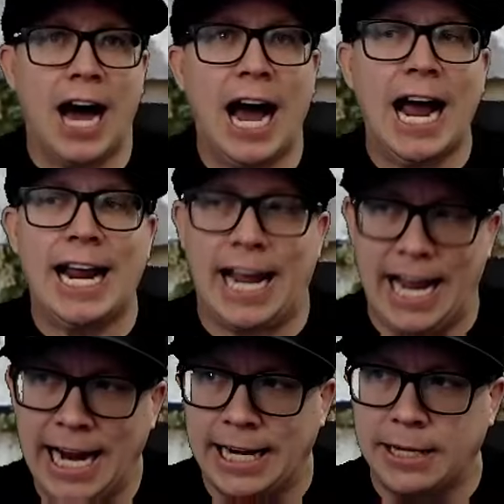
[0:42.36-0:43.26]
I
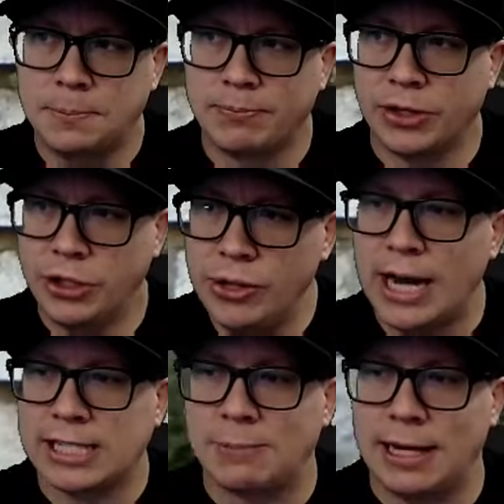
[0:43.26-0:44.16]
hate it, you
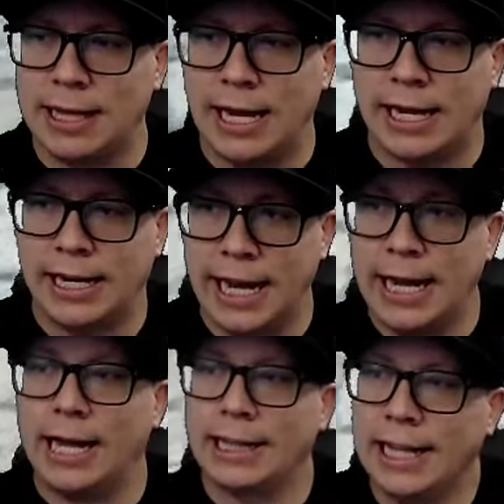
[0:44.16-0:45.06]
guys might like it.
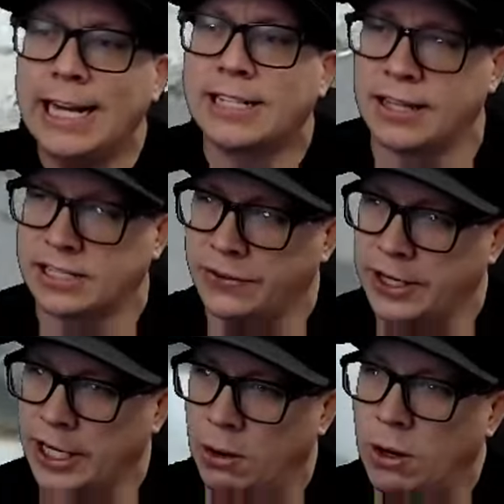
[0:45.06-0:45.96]
Again, a link to this
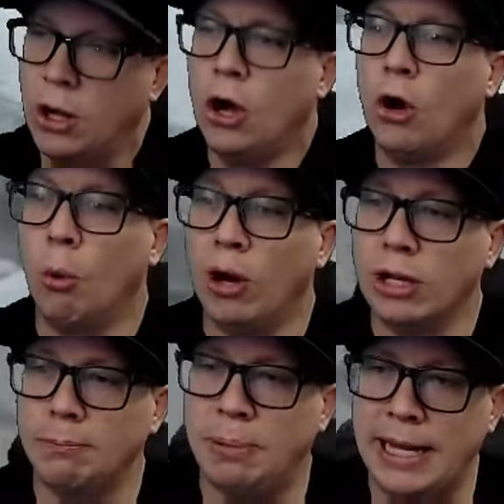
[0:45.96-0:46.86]
video
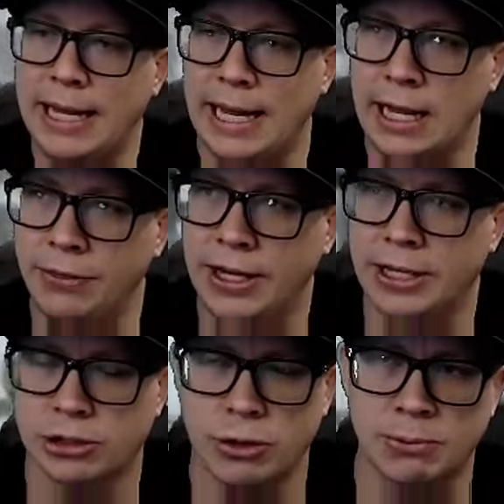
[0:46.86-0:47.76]
will be in the
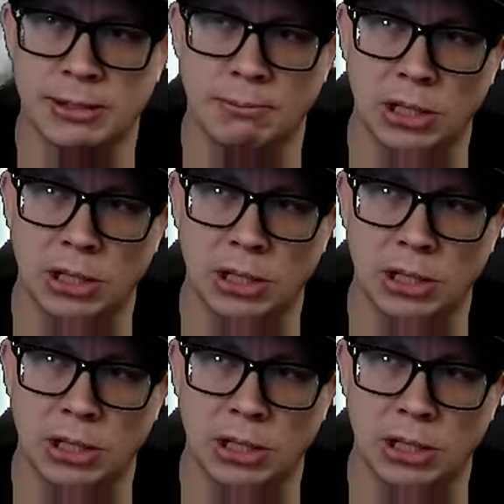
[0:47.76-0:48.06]
description